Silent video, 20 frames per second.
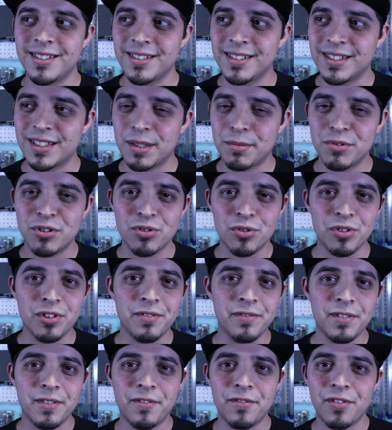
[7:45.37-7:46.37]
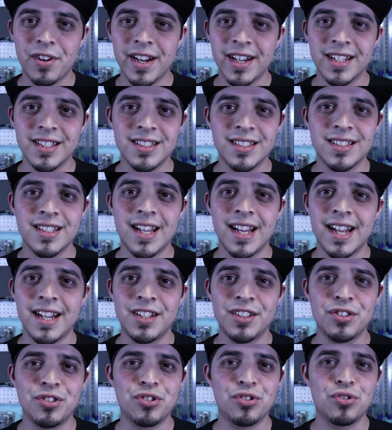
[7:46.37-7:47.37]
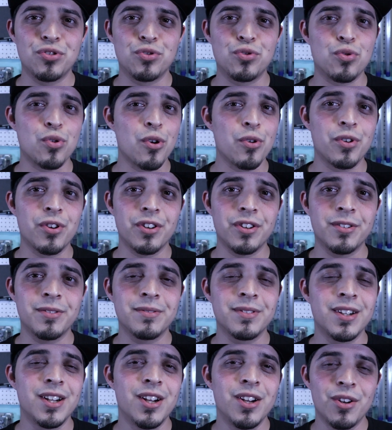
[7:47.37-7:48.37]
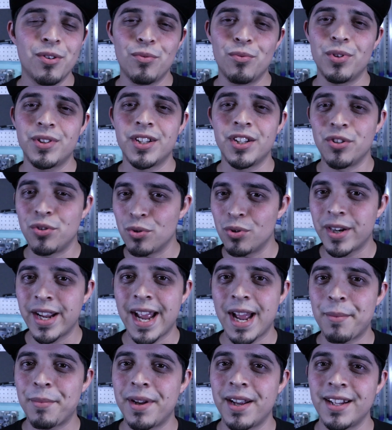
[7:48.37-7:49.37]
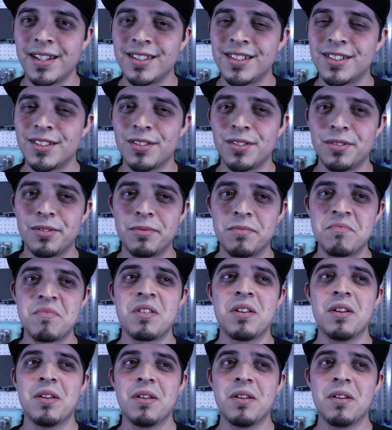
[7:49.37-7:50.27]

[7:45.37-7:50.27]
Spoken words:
some sort of a Frankenstein stroker with a dual cam head. So